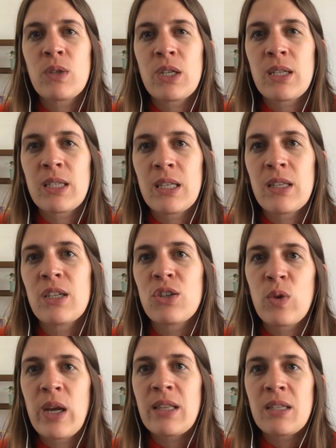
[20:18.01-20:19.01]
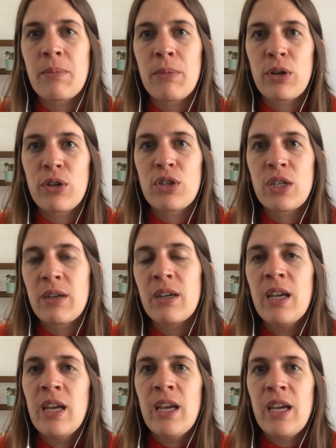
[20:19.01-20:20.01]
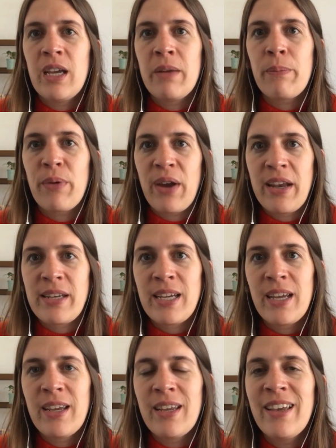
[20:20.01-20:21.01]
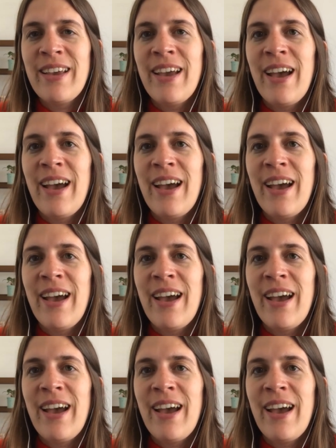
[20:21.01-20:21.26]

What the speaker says: start to see these trends emerge in branding.